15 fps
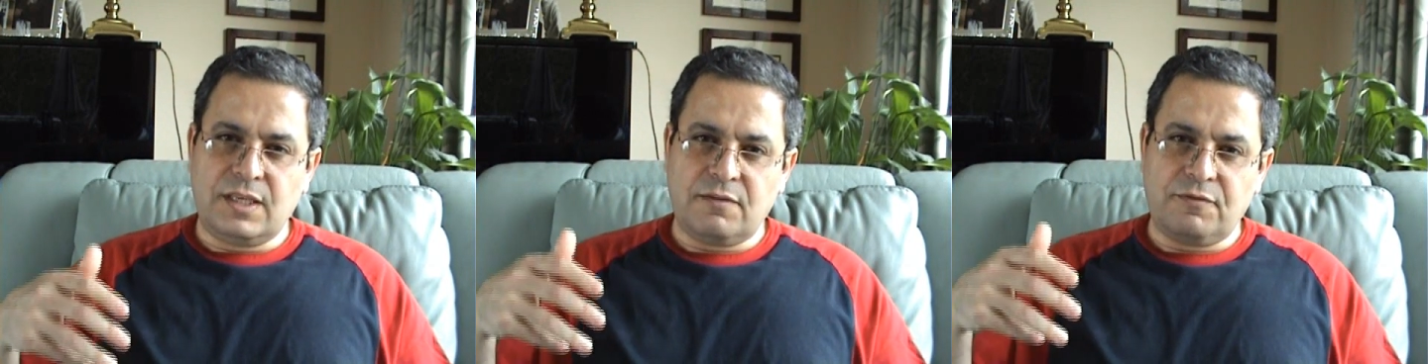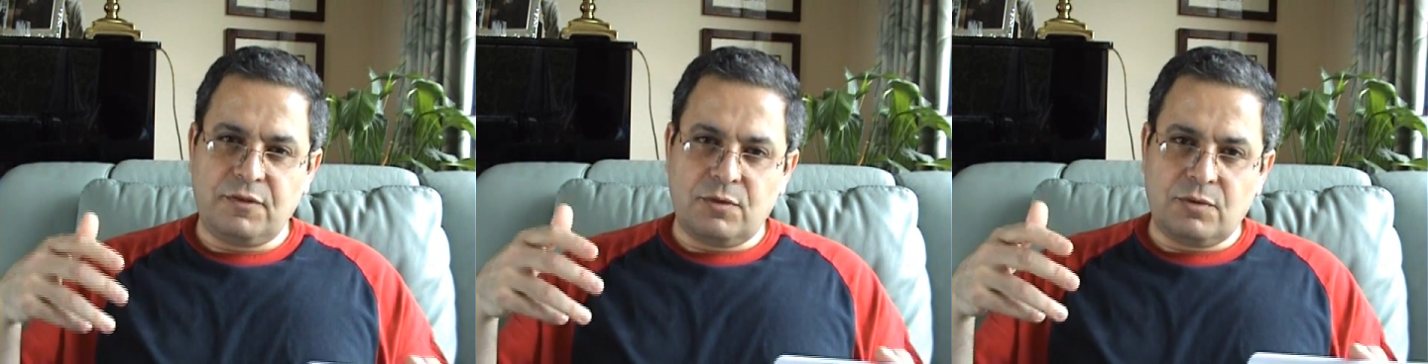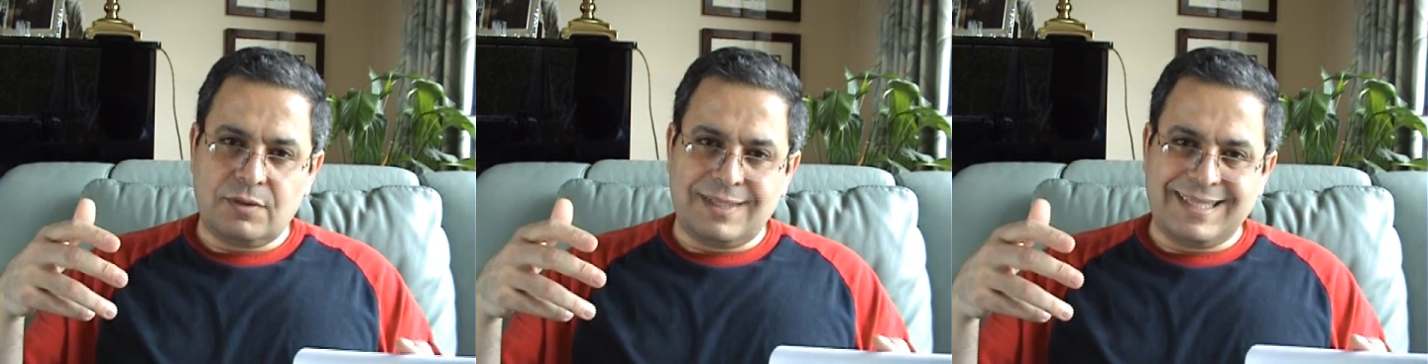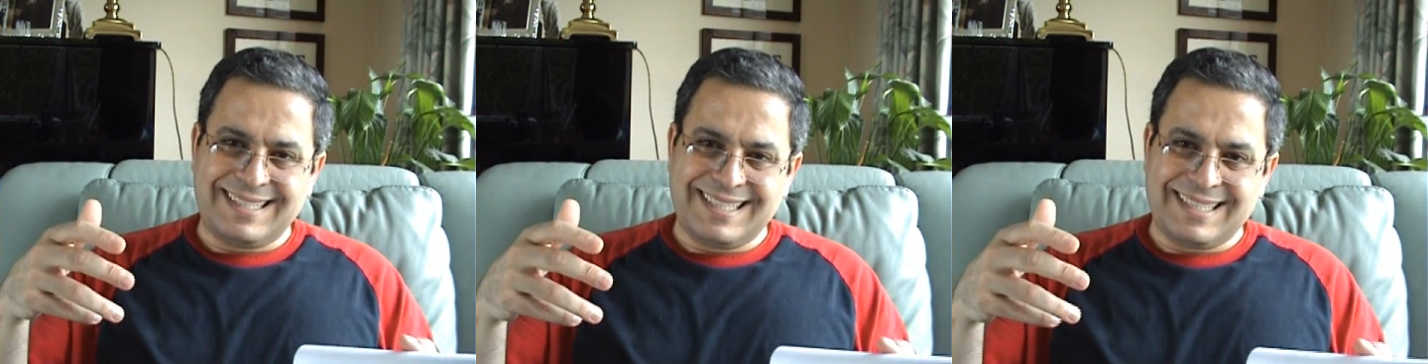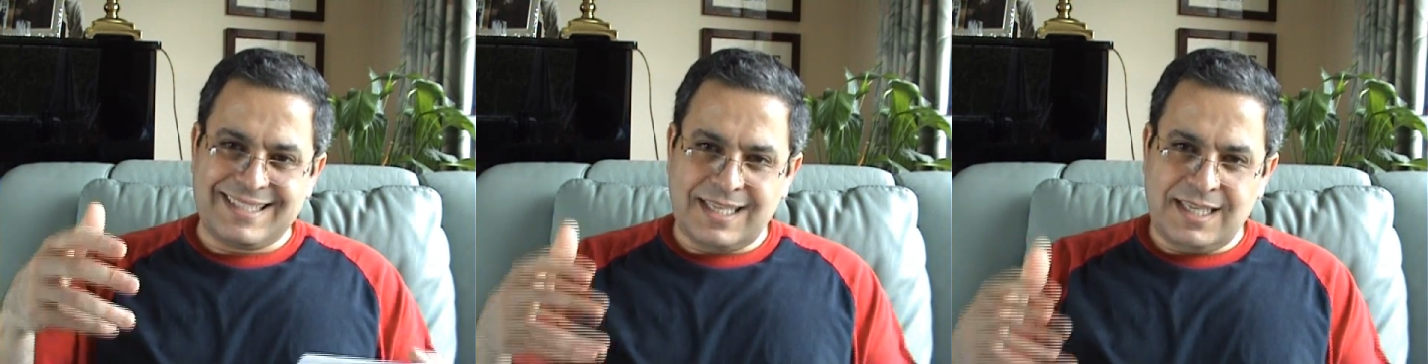give you the
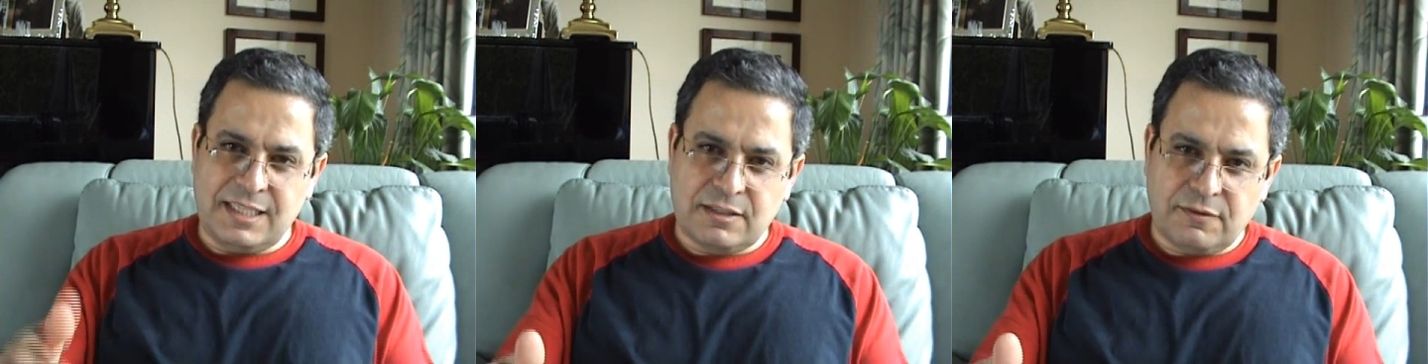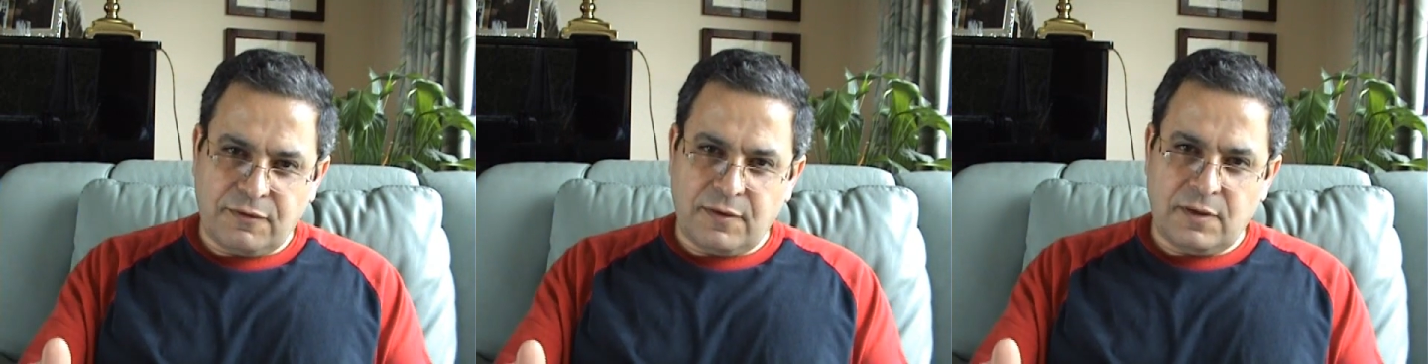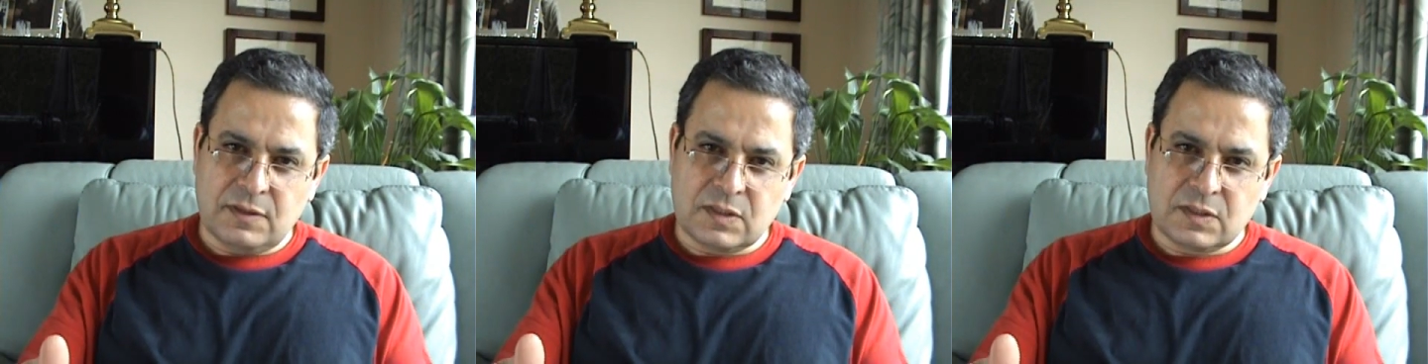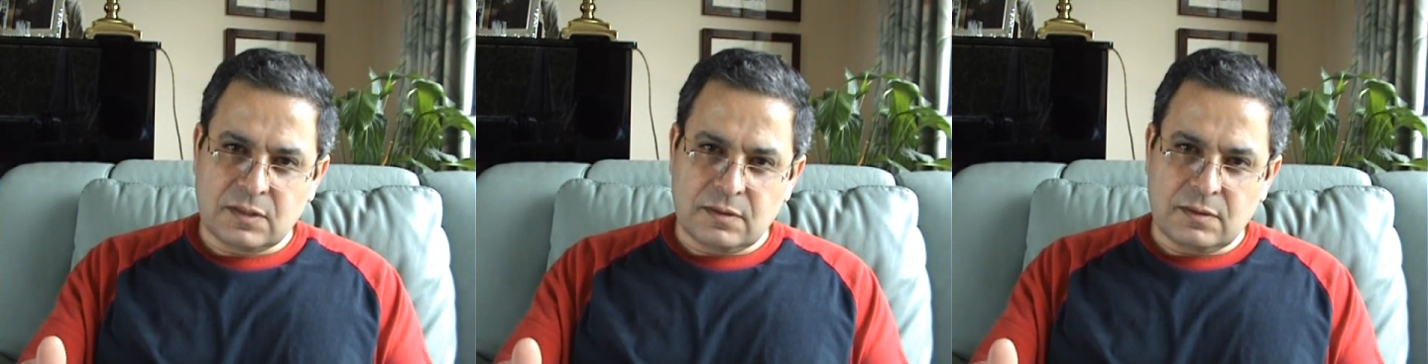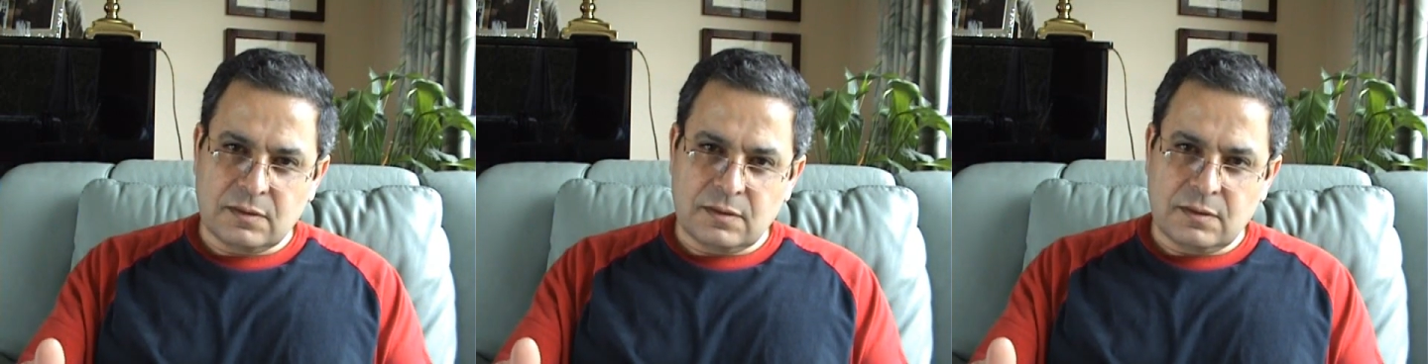disease
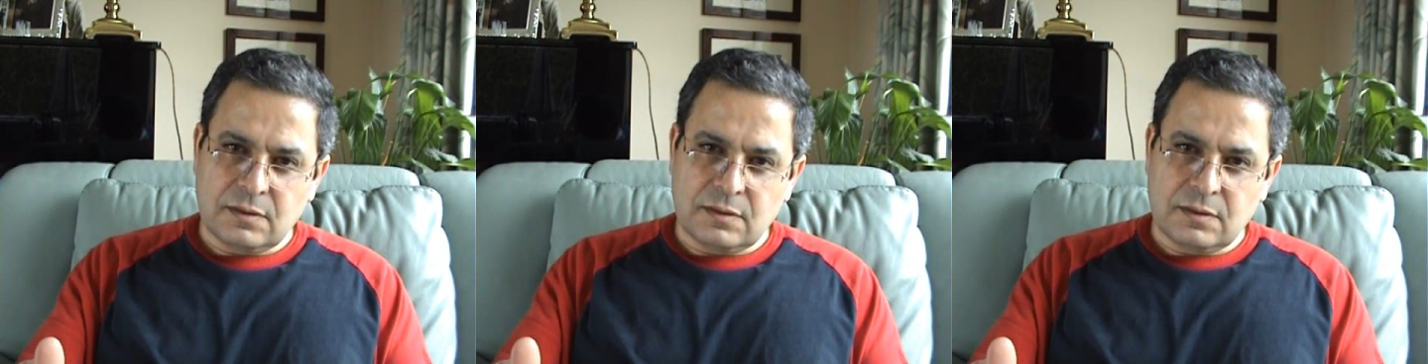first